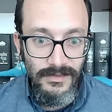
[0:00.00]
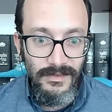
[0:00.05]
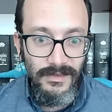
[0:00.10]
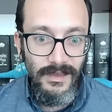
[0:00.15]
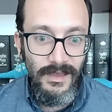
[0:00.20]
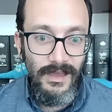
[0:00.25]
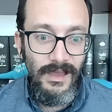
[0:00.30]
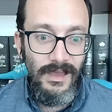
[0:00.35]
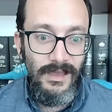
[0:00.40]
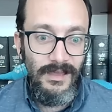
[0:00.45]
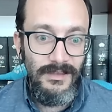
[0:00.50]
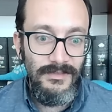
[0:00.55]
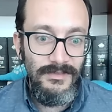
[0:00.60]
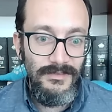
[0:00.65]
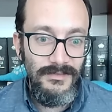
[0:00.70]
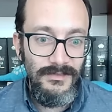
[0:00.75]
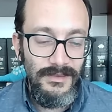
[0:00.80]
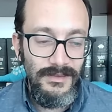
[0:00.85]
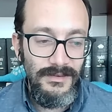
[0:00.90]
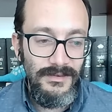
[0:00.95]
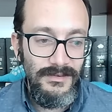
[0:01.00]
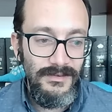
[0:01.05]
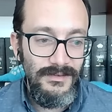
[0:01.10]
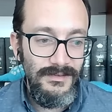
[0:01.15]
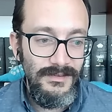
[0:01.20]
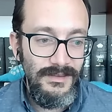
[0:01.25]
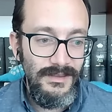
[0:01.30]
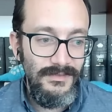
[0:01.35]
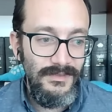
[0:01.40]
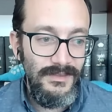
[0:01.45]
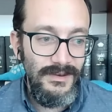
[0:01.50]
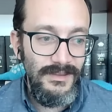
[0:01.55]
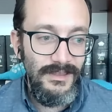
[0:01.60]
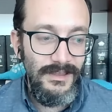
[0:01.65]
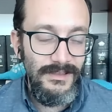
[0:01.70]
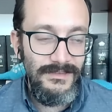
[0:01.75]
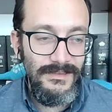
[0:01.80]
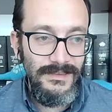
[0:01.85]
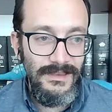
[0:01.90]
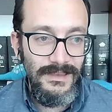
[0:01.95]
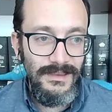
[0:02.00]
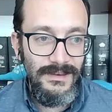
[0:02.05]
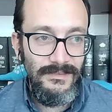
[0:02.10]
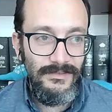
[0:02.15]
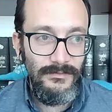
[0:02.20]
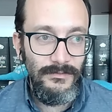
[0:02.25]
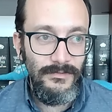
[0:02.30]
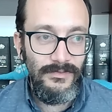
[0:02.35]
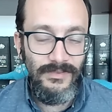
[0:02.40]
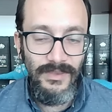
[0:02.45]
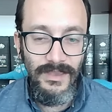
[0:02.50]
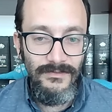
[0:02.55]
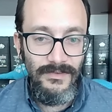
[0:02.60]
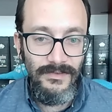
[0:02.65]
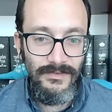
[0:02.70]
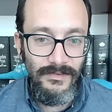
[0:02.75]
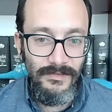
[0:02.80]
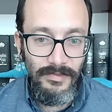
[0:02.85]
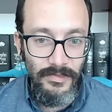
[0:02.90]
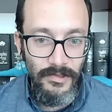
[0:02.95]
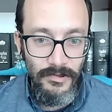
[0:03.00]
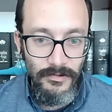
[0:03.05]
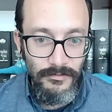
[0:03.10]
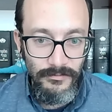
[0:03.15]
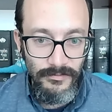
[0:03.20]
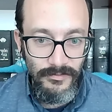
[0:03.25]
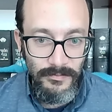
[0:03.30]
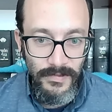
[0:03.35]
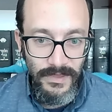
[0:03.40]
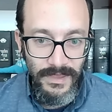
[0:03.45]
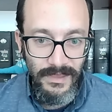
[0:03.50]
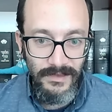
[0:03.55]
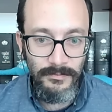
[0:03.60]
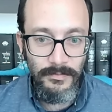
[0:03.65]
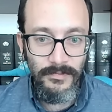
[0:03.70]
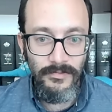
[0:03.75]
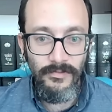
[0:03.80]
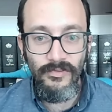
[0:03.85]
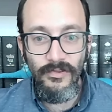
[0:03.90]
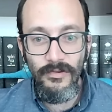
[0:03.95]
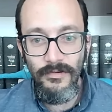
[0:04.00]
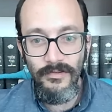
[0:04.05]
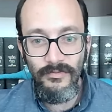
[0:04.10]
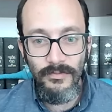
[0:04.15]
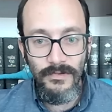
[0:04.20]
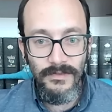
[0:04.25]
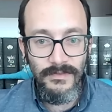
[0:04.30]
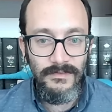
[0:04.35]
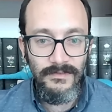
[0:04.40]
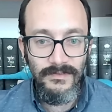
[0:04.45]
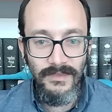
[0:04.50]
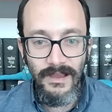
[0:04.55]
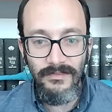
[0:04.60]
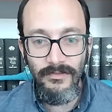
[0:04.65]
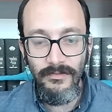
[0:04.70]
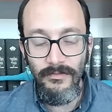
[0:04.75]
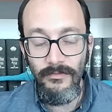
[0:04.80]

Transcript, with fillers: Uh, in, in, in the nineteen eighties, it was savings and loans, banks, but there's always one sector.